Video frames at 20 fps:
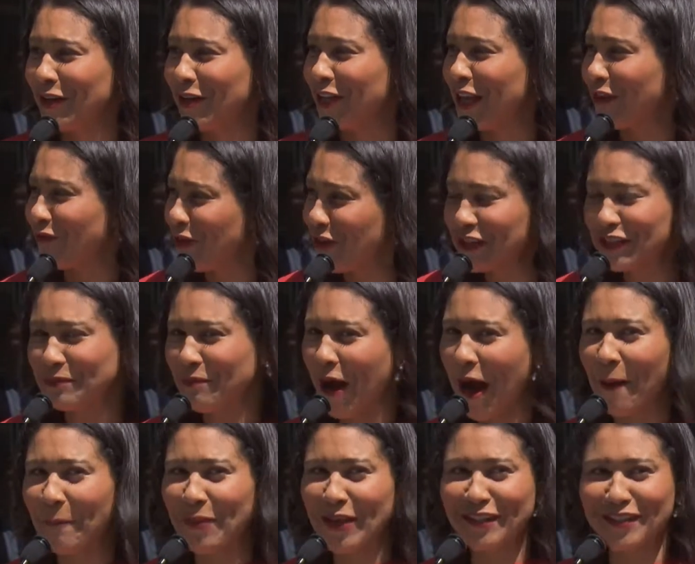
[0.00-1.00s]
If you're a
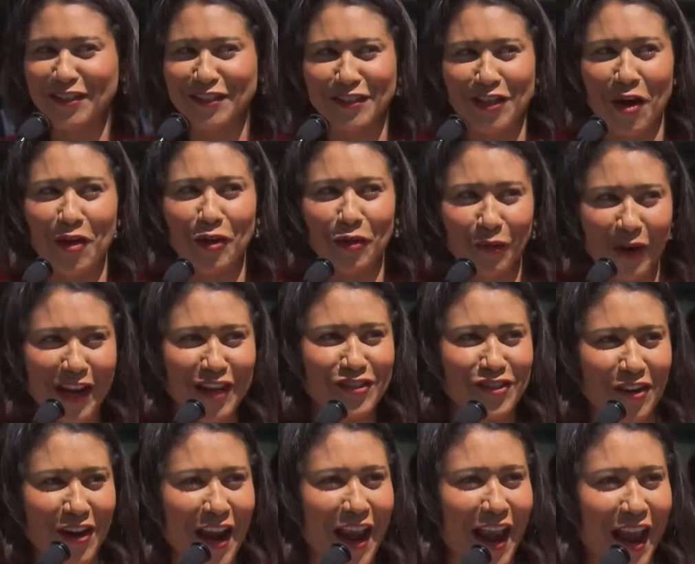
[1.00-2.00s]
small business owner, raise
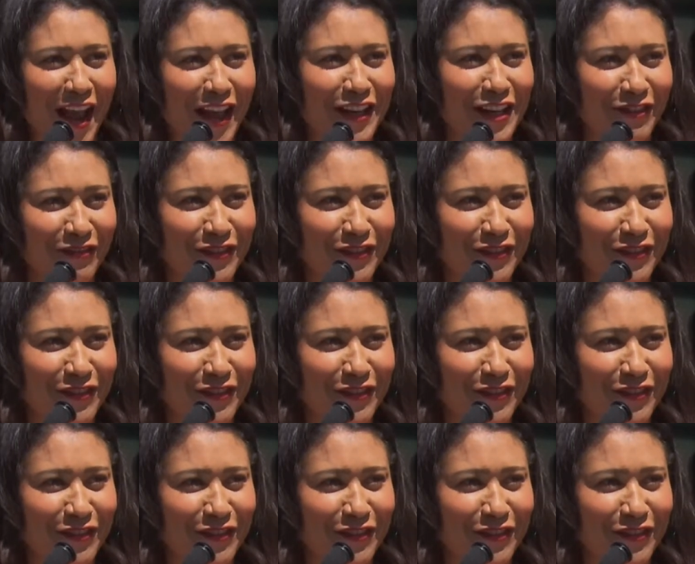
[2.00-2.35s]
your hand if